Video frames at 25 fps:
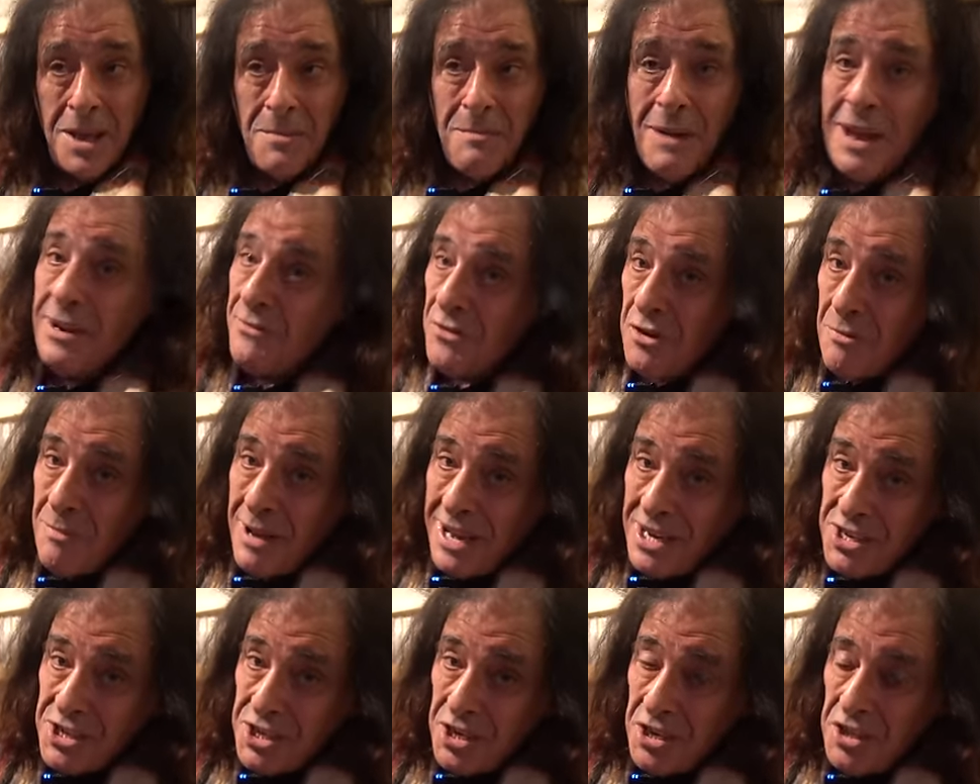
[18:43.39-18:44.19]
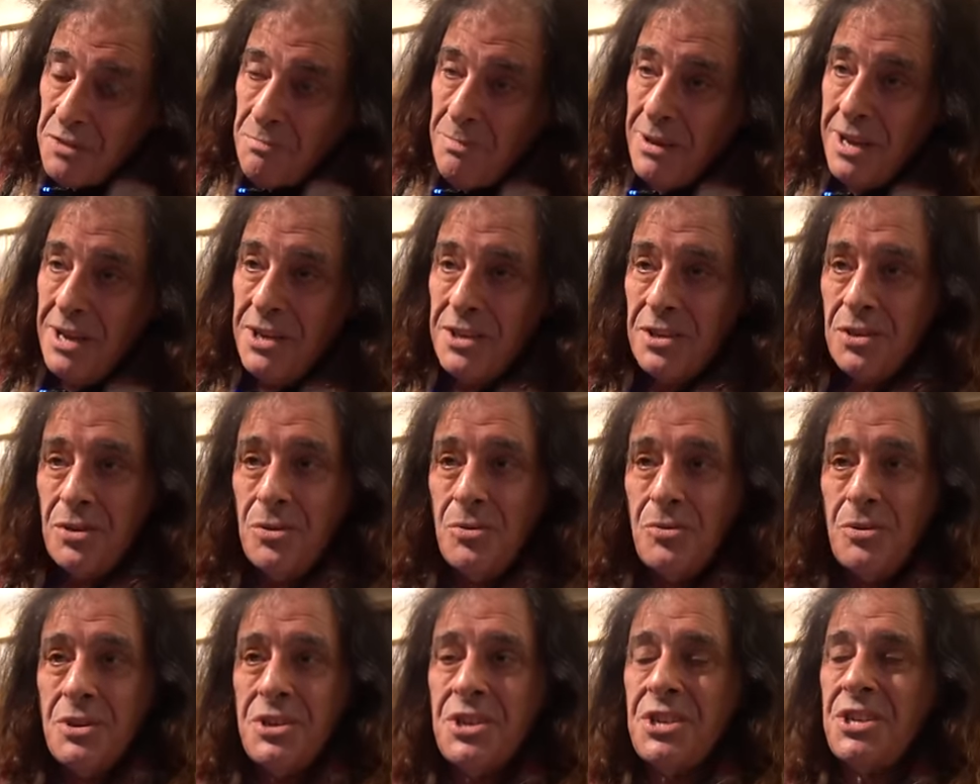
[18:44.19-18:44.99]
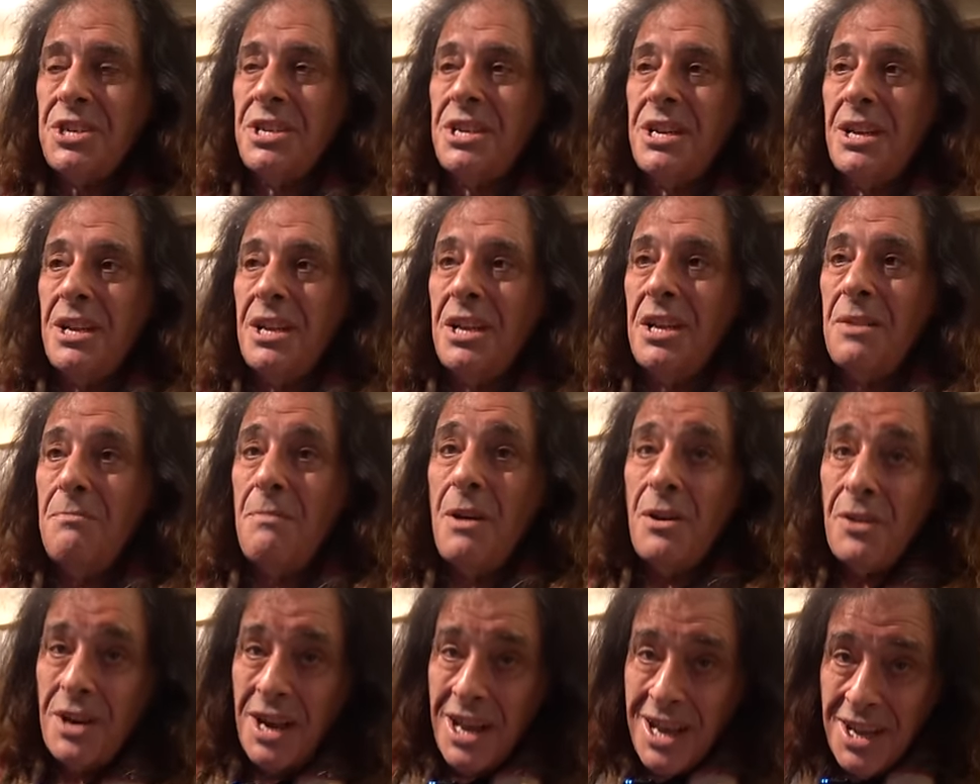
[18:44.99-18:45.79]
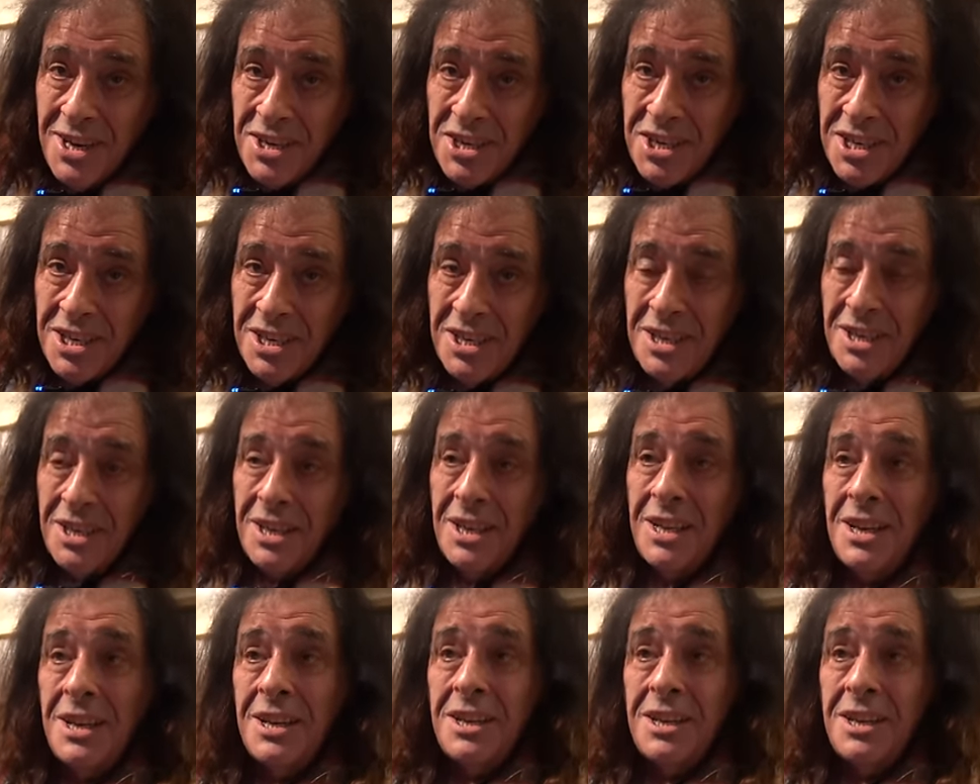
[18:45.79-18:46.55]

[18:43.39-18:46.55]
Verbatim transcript: uh, Man's Earth Band, of course, uh, Motorhead. Motorhead yeah.